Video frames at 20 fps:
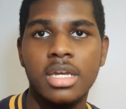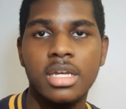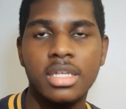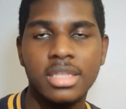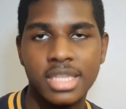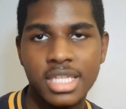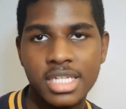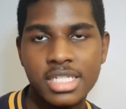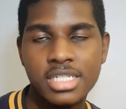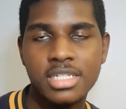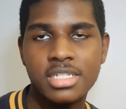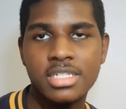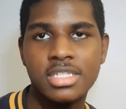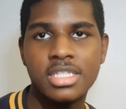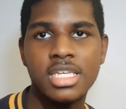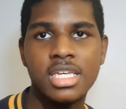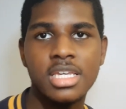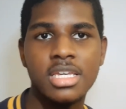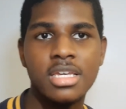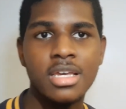This is
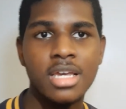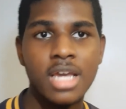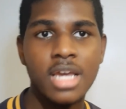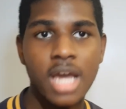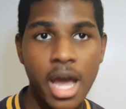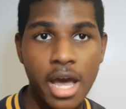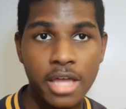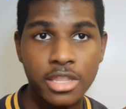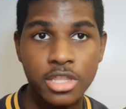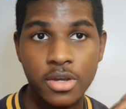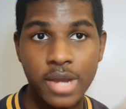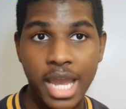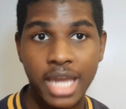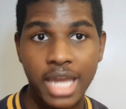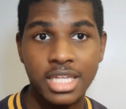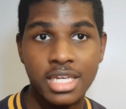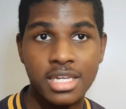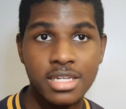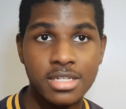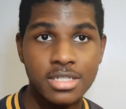the other
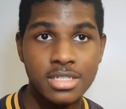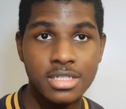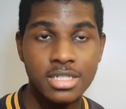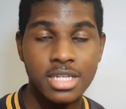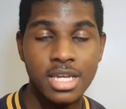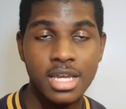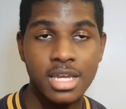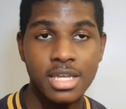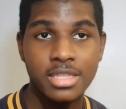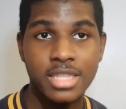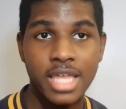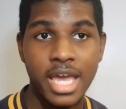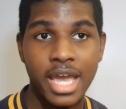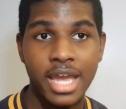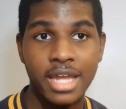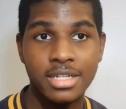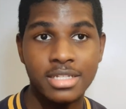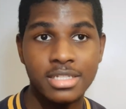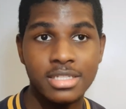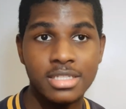alias
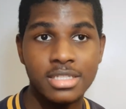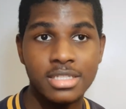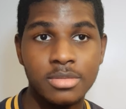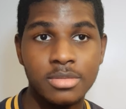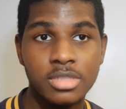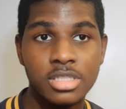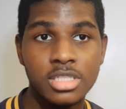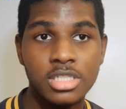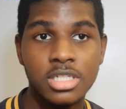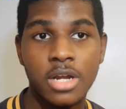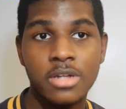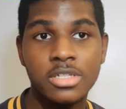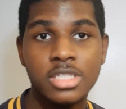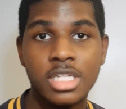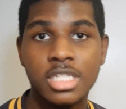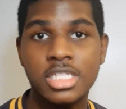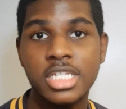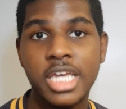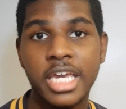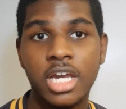that starts to
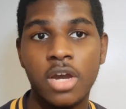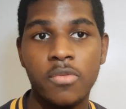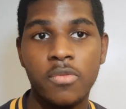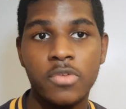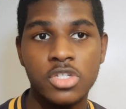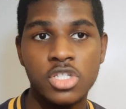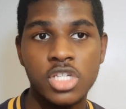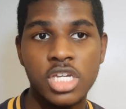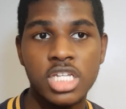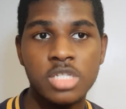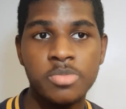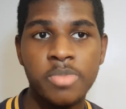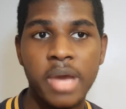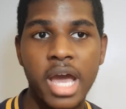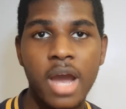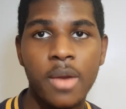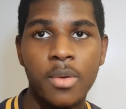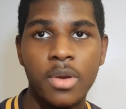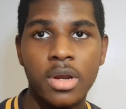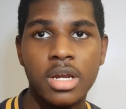take over Jean's
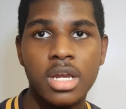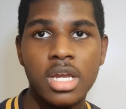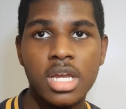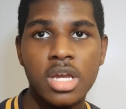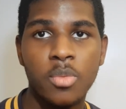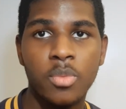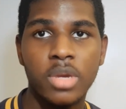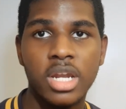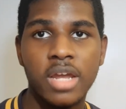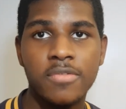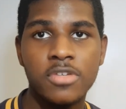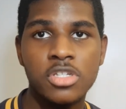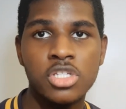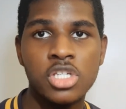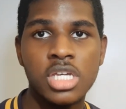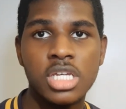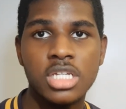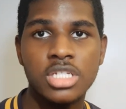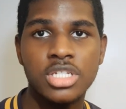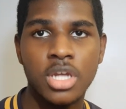power whenever
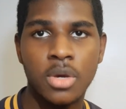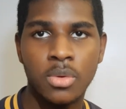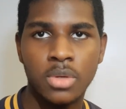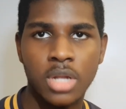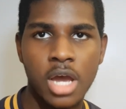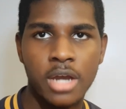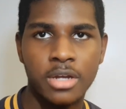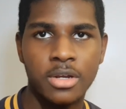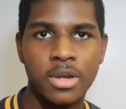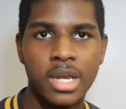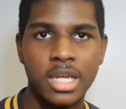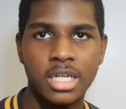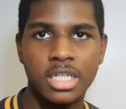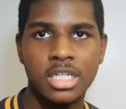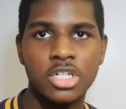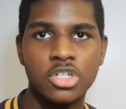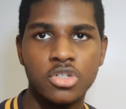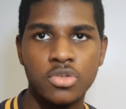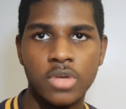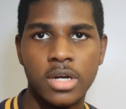she is no longer in
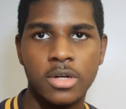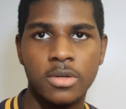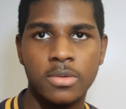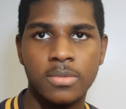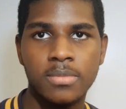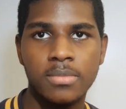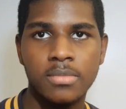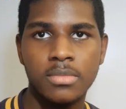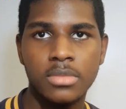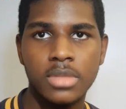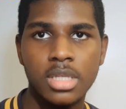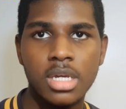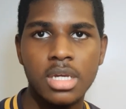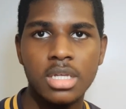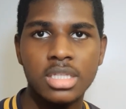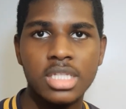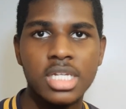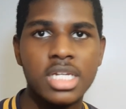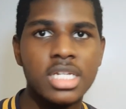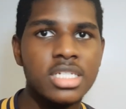control.
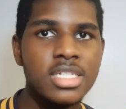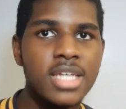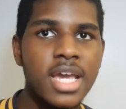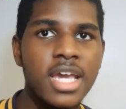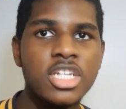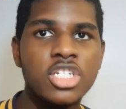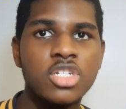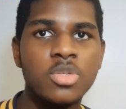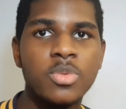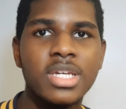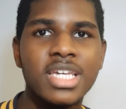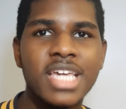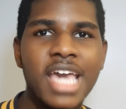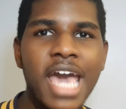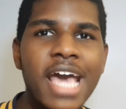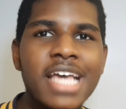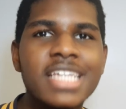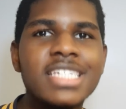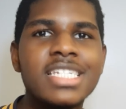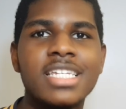The endangering
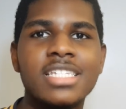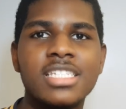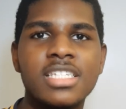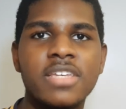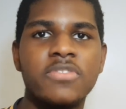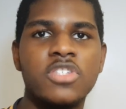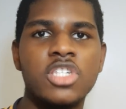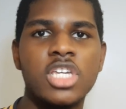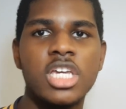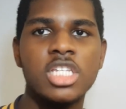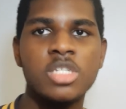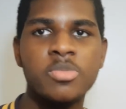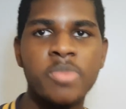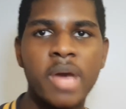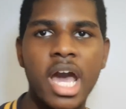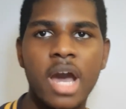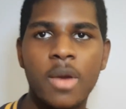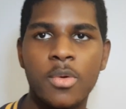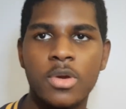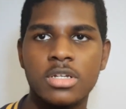essence of Jean's
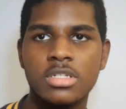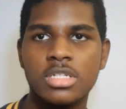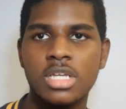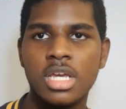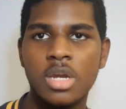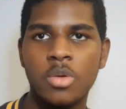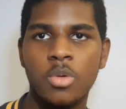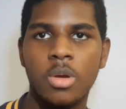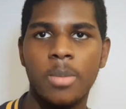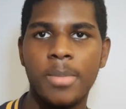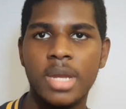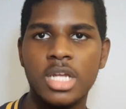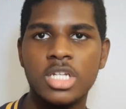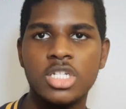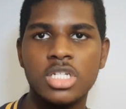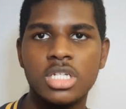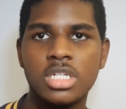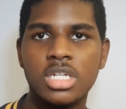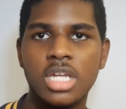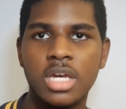powers were
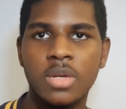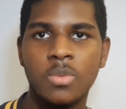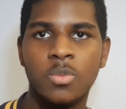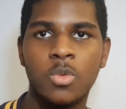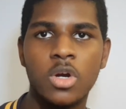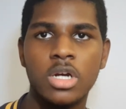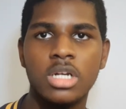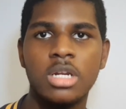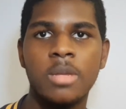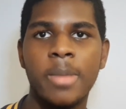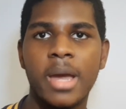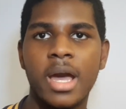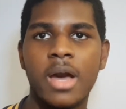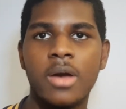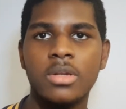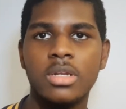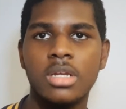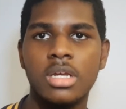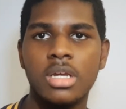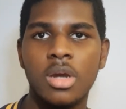mentioned and warned
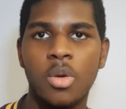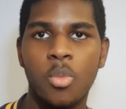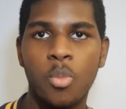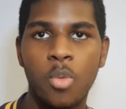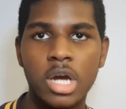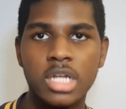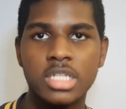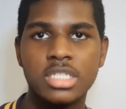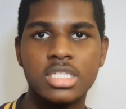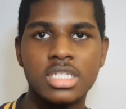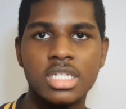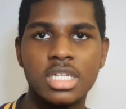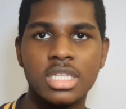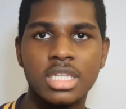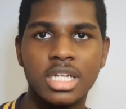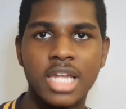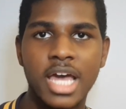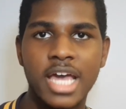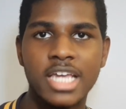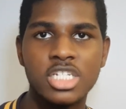about once in
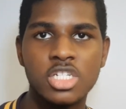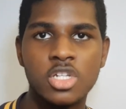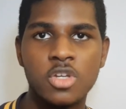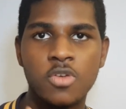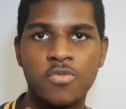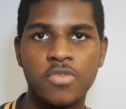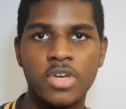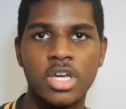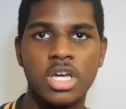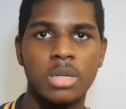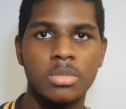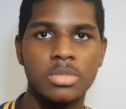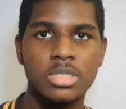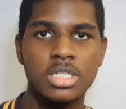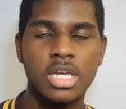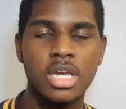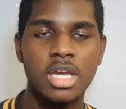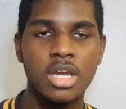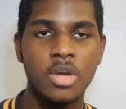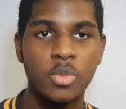the last two films.
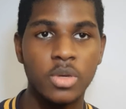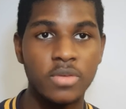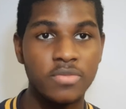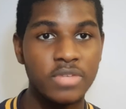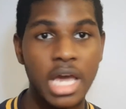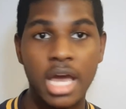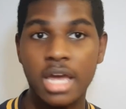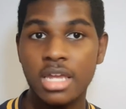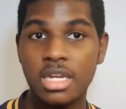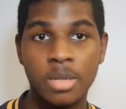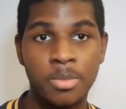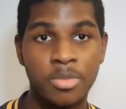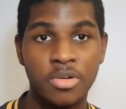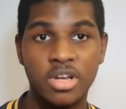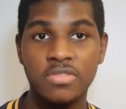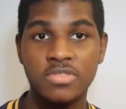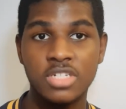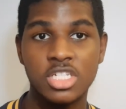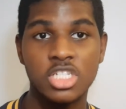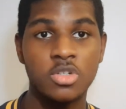We've gotten a
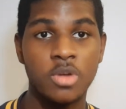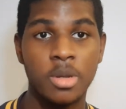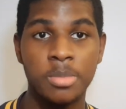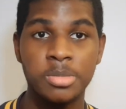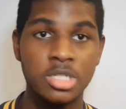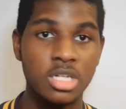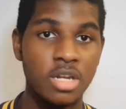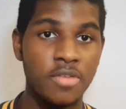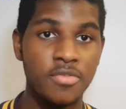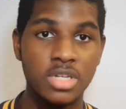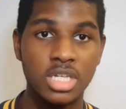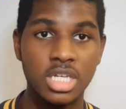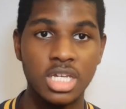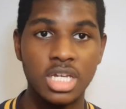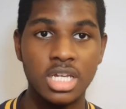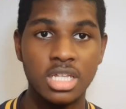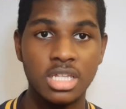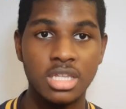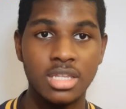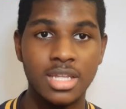brief description of it
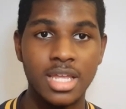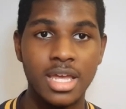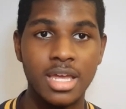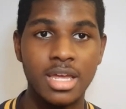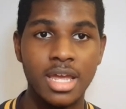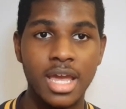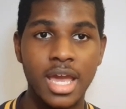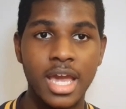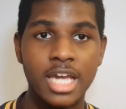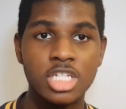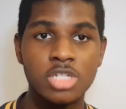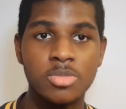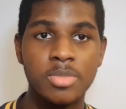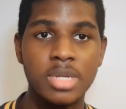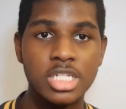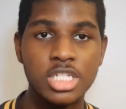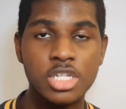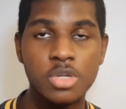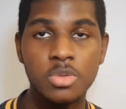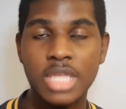in
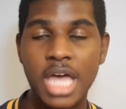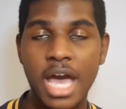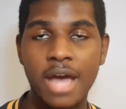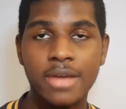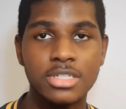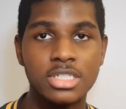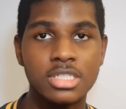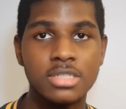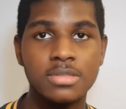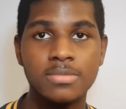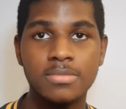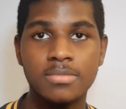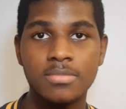X-Men 2000,